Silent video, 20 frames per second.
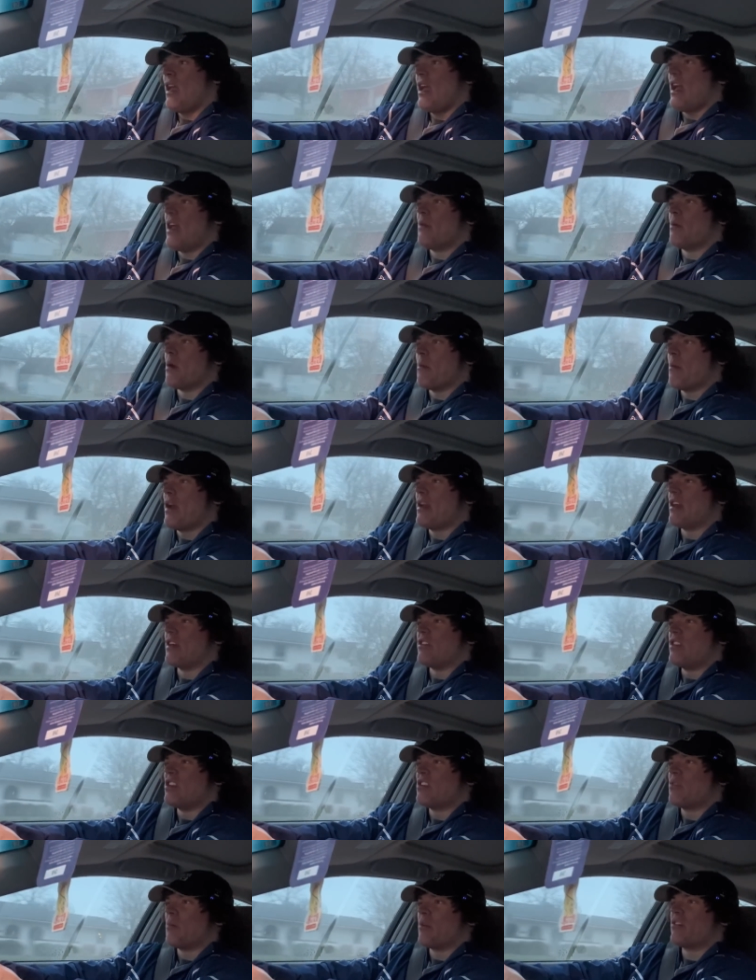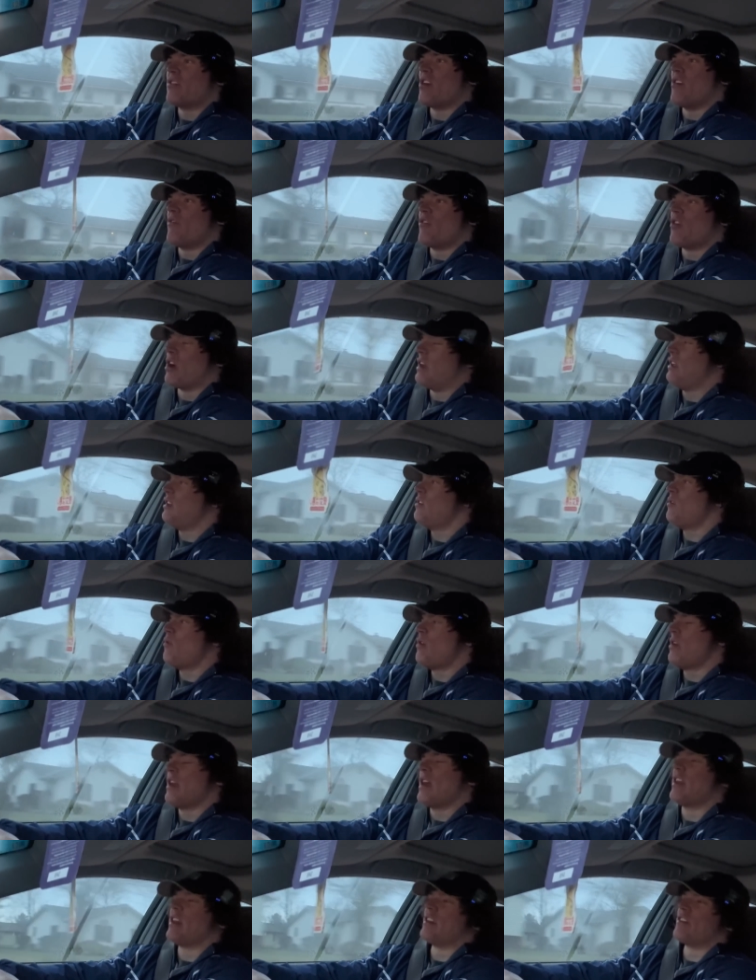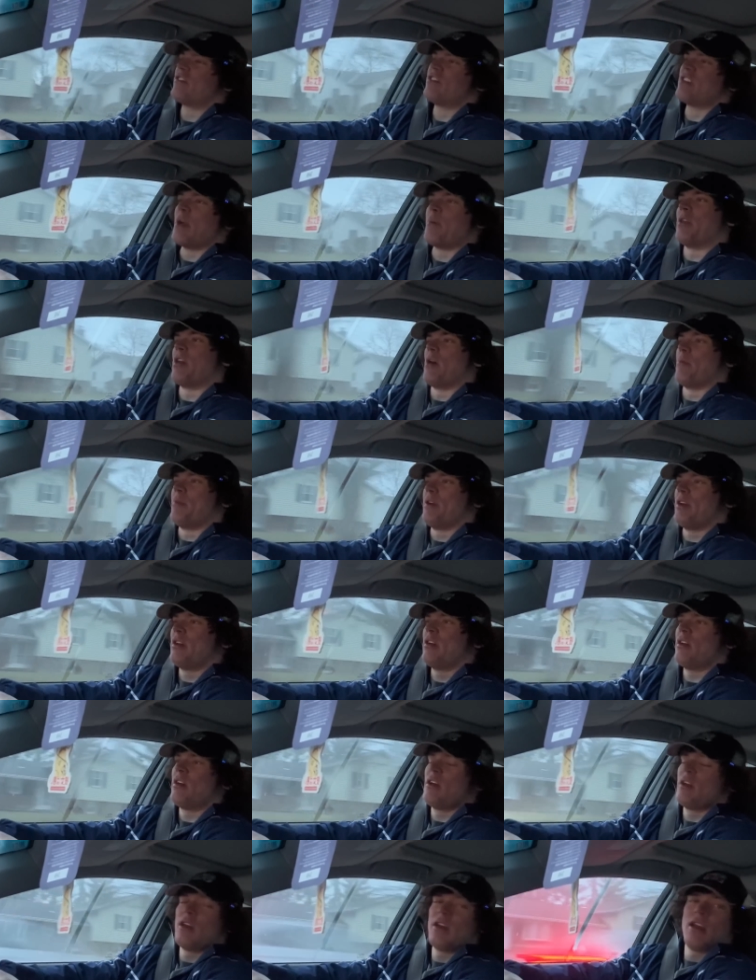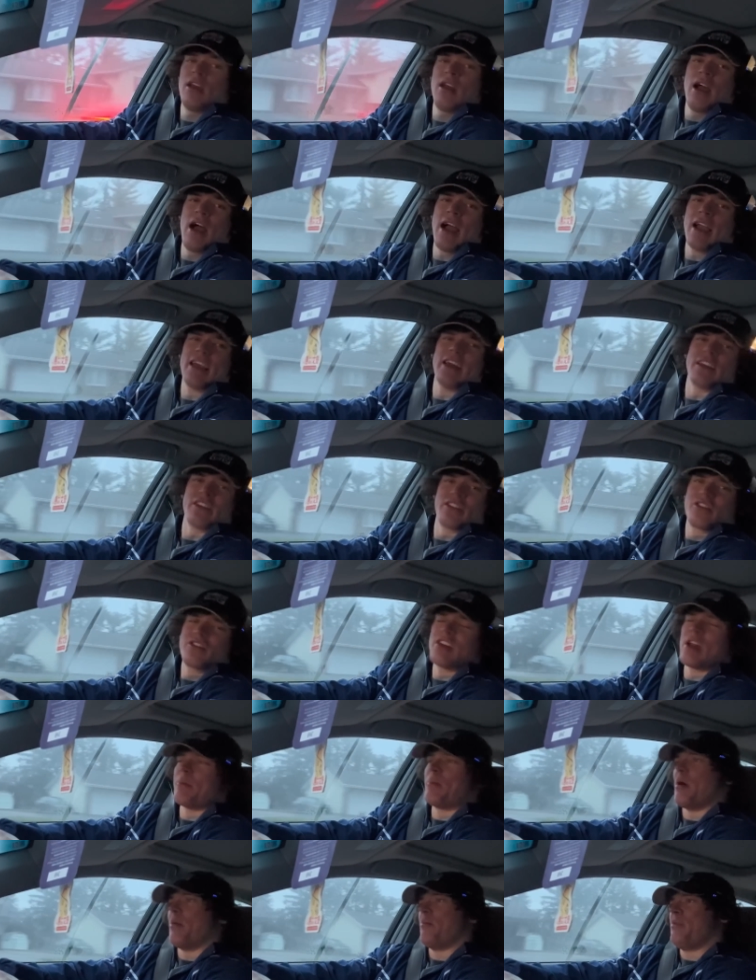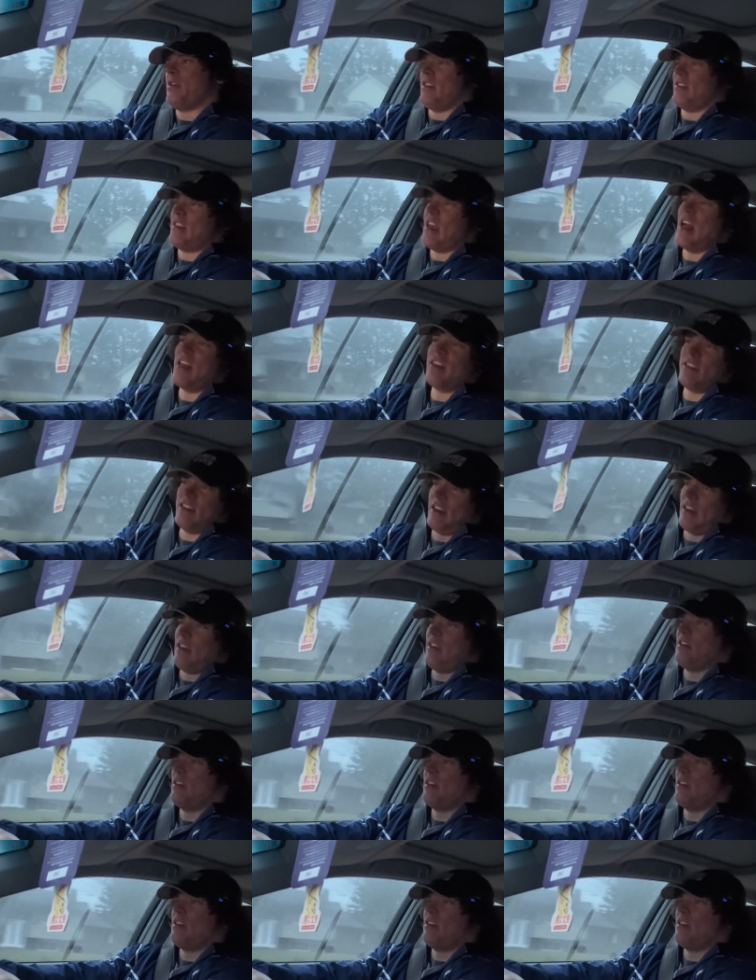And in my mind, I think to myself, all right, you know what? I got to step it up. I got to step up the intensity.